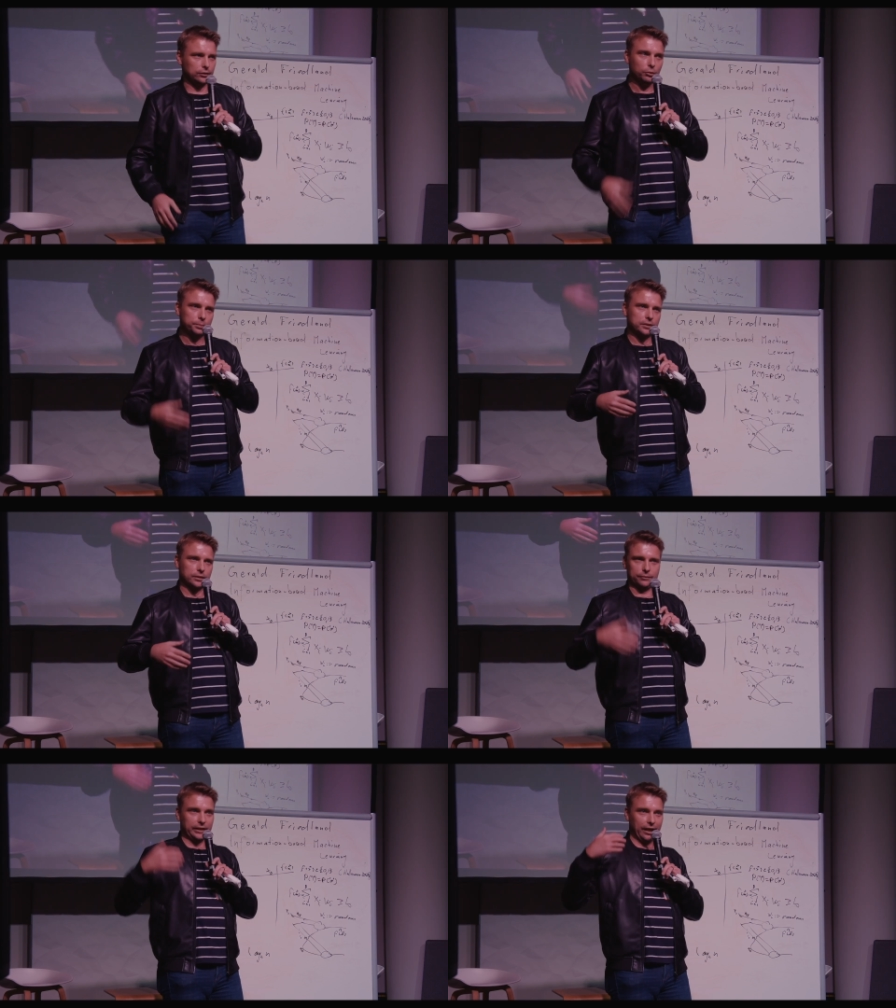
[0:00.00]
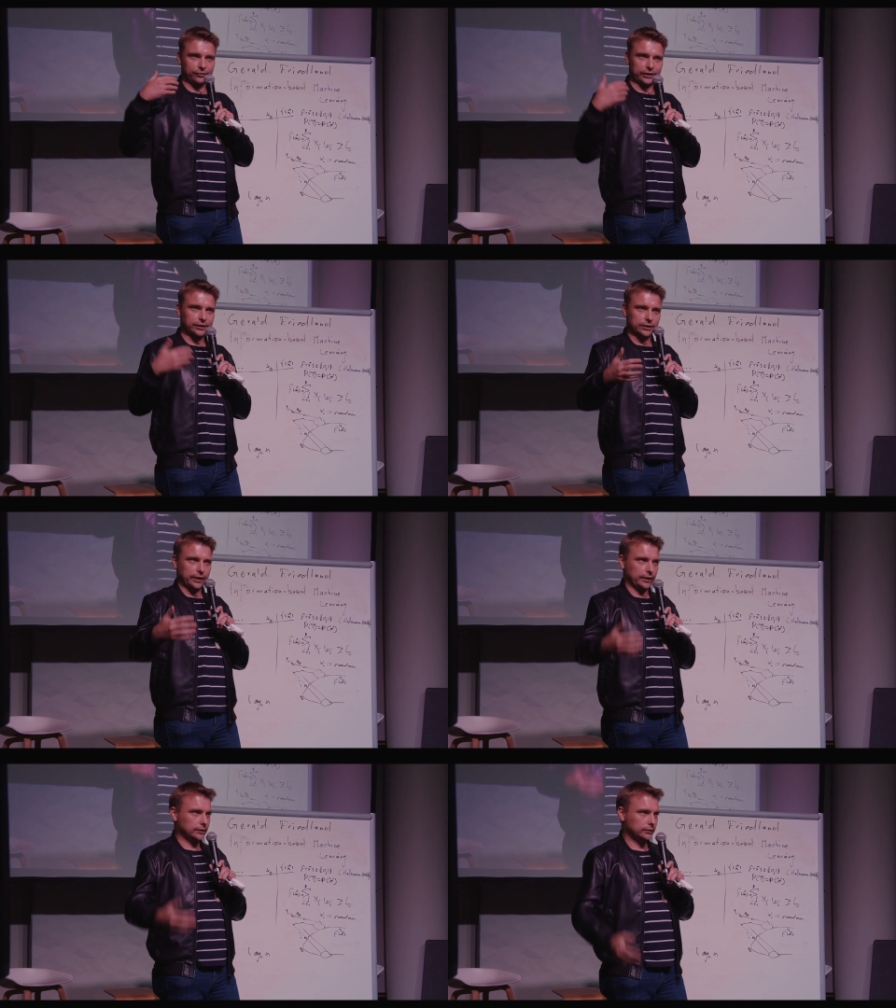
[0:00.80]
oops, we have an
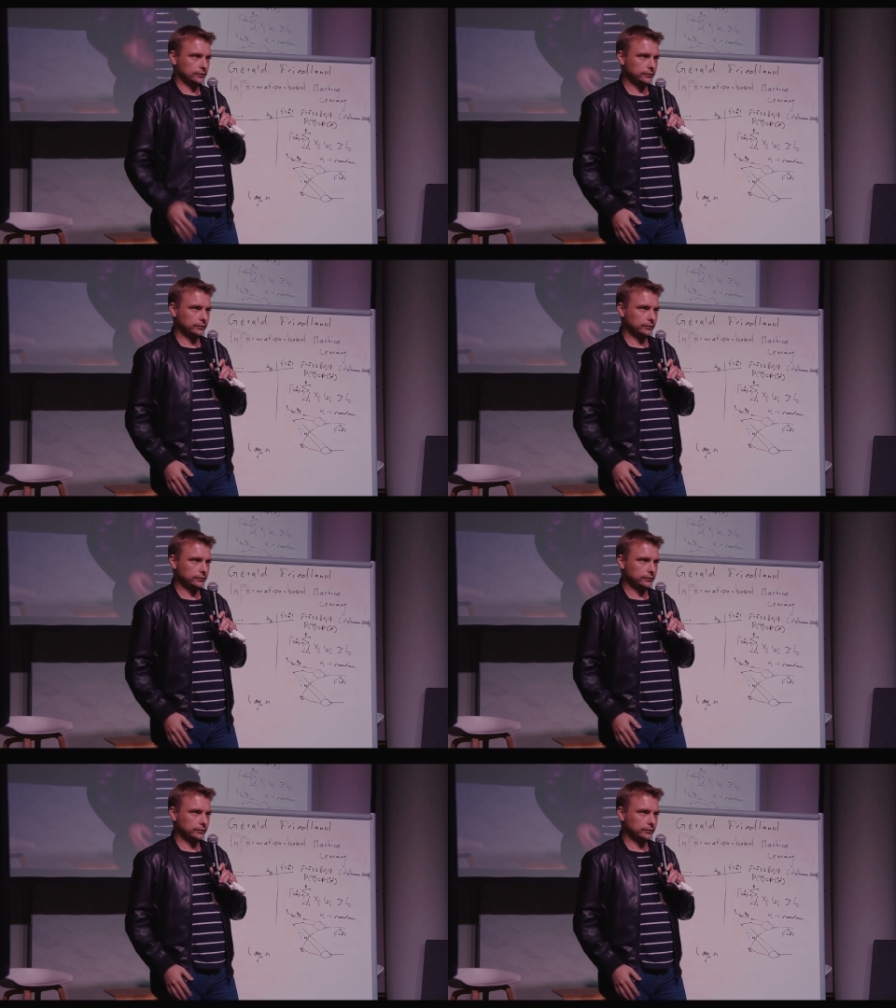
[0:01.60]
internet.